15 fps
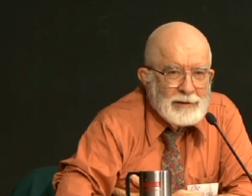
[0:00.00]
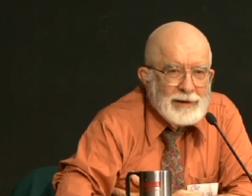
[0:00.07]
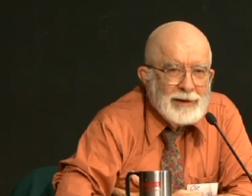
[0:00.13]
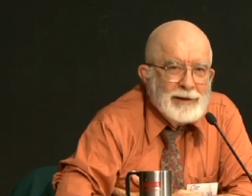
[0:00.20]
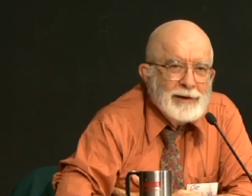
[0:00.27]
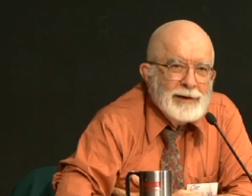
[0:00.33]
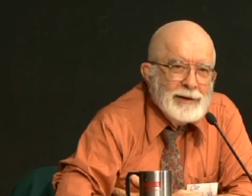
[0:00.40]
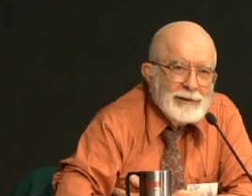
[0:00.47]

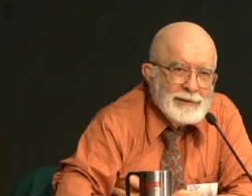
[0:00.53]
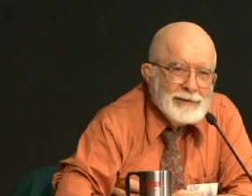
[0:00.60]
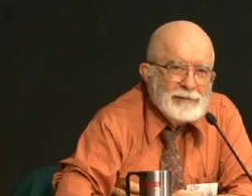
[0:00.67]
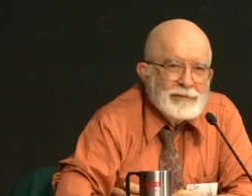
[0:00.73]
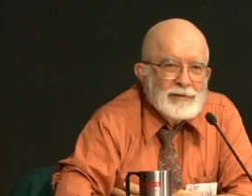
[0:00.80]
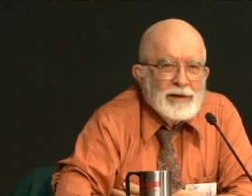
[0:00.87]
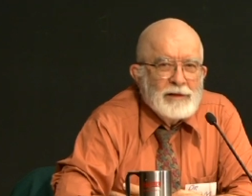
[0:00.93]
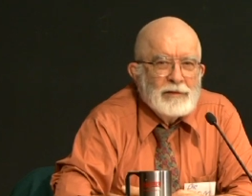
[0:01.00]
Eh,
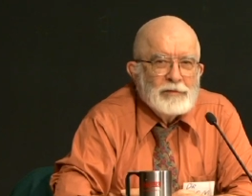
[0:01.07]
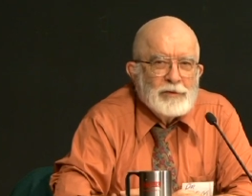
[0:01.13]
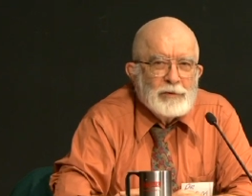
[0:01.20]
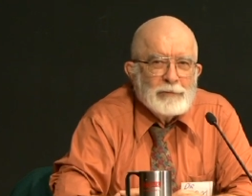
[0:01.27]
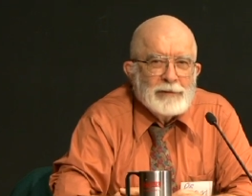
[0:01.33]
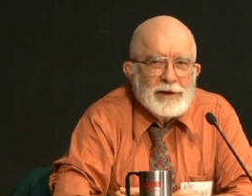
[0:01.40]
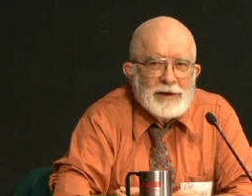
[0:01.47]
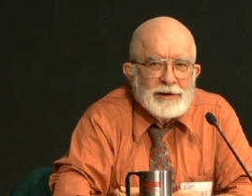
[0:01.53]

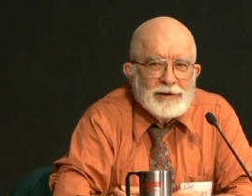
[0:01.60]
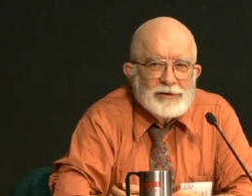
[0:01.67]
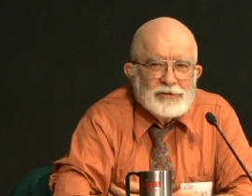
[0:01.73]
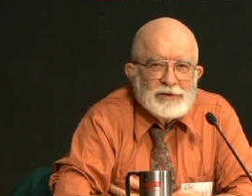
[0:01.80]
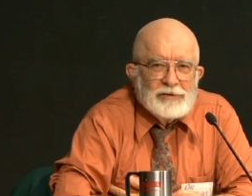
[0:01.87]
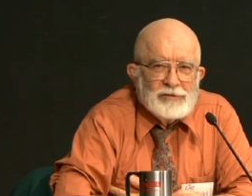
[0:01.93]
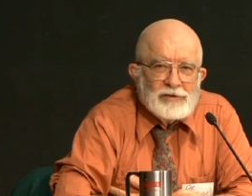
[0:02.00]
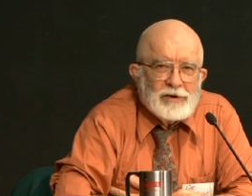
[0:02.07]
their
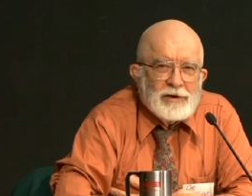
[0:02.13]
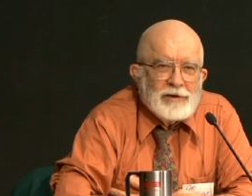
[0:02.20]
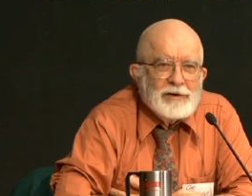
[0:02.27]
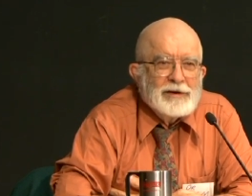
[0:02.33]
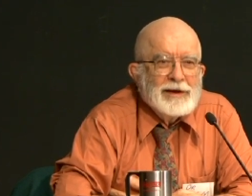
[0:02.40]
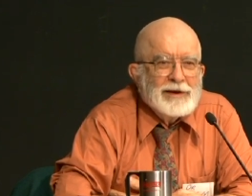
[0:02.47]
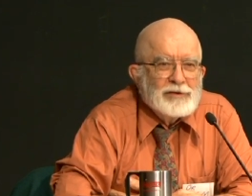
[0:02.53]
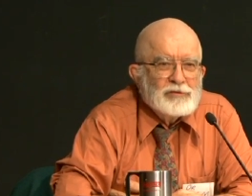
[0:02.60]
regulations
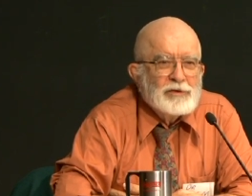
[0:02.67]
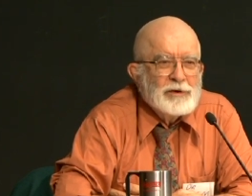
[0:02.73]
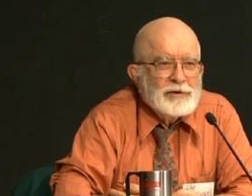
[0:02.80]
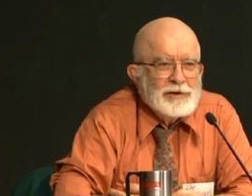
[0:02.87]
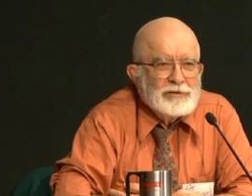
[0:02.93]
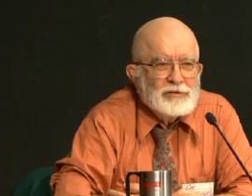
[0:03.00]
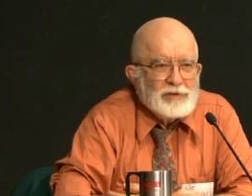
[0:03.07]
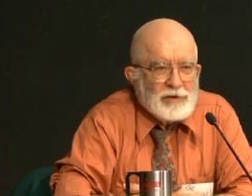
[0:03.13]
aren't as
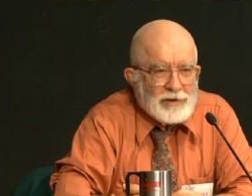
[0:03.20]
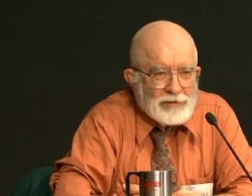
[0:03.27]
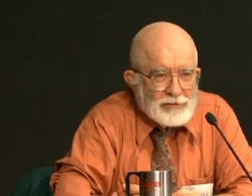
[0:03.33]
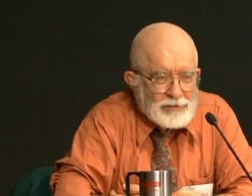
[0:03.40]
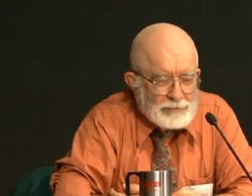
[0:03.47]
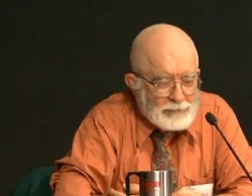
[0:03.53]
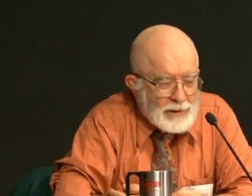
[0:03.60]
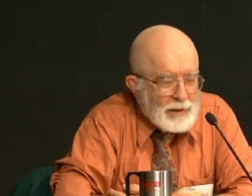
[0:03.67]
good as ours.